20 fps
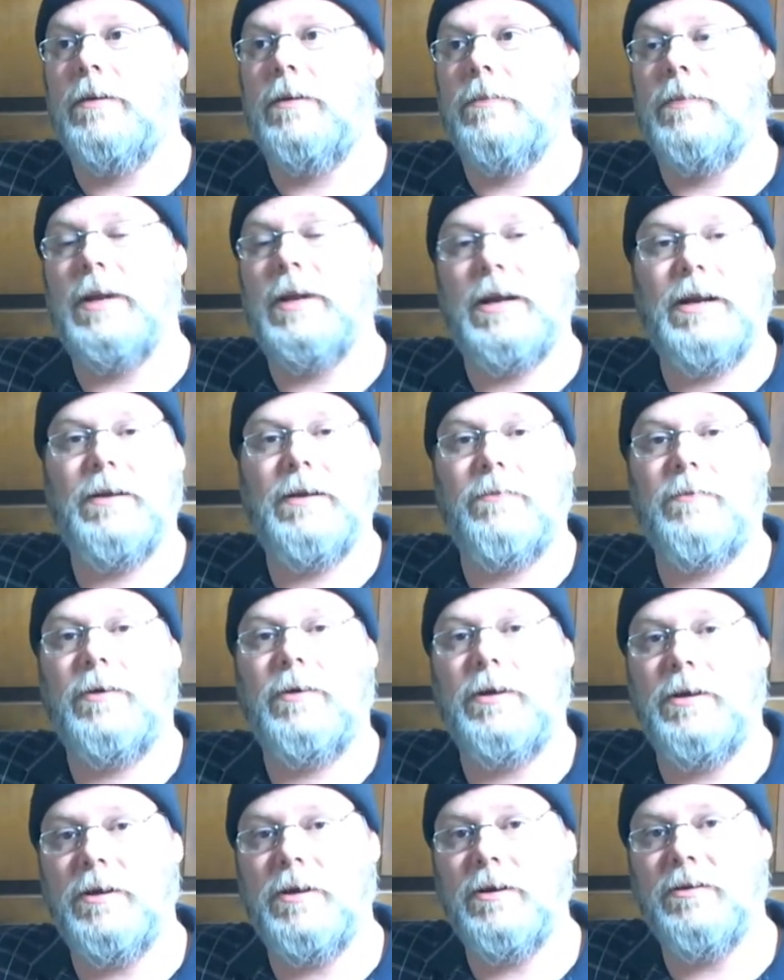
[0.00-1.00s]
But I didn't
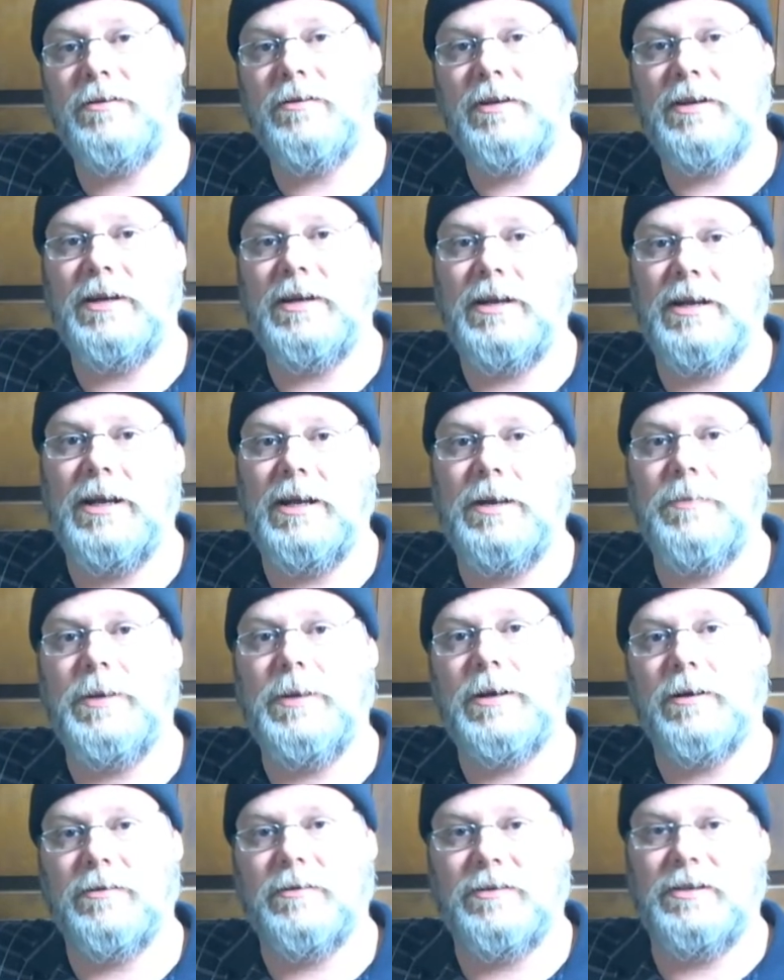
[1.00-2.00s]
want to use the 1080
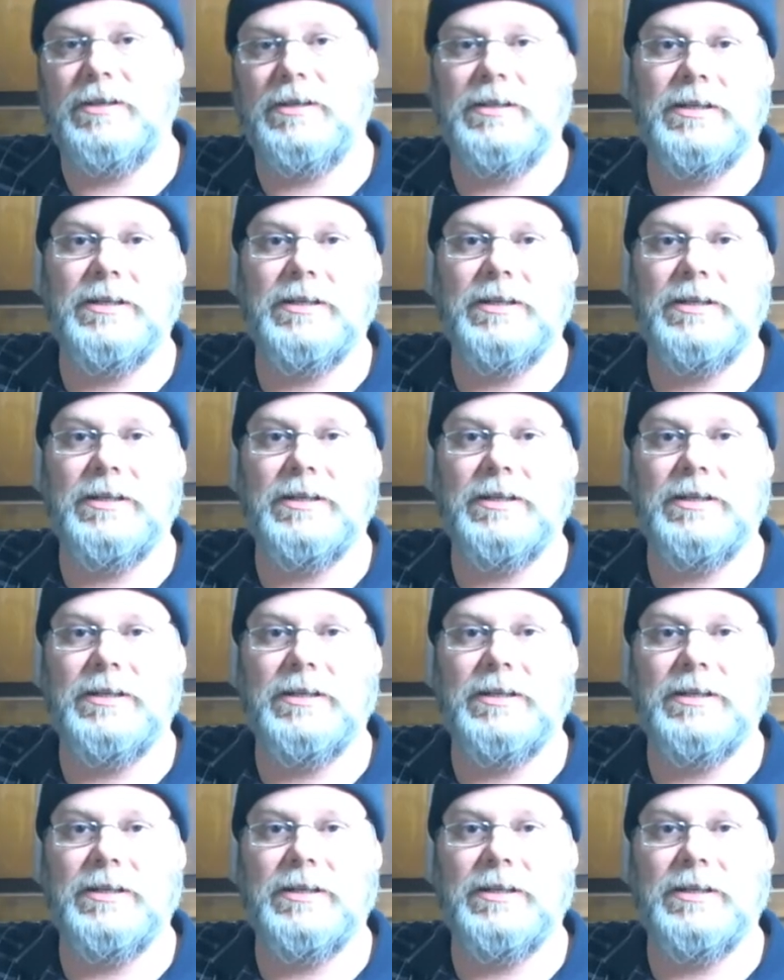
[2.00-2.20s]
because of the